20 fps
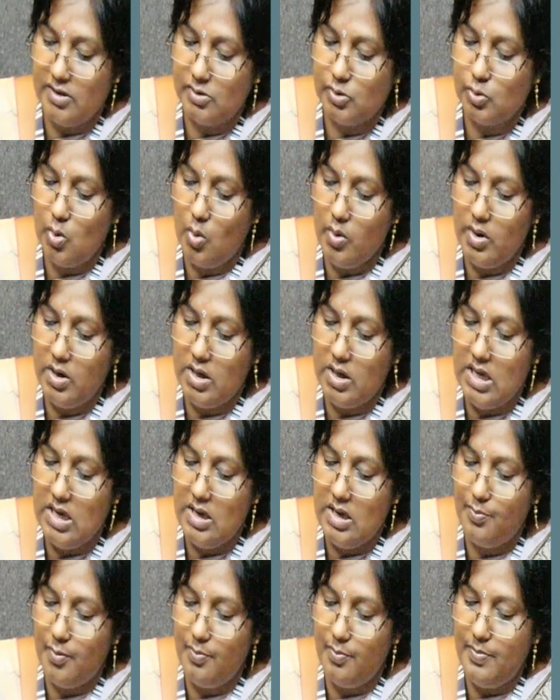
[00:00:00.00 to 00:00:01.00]
So
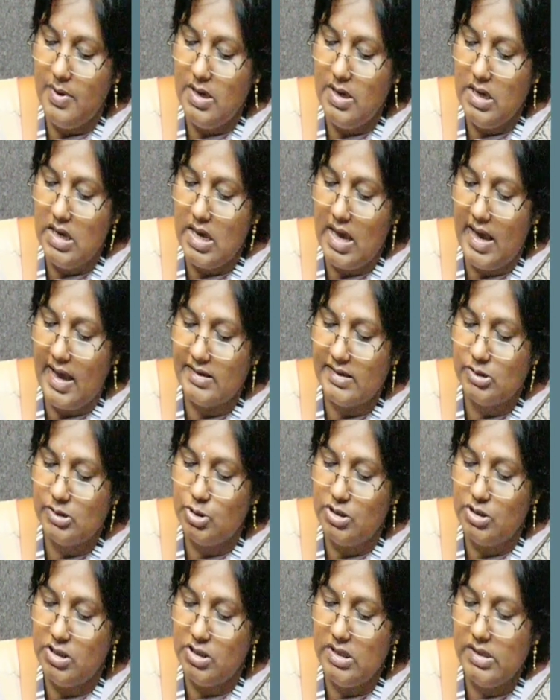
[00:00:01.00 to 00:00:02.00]
keep B as
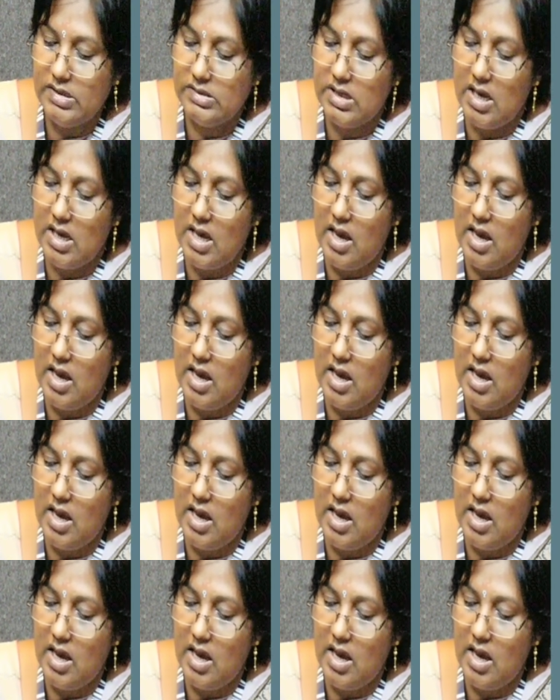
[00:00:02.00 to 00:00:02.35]
it is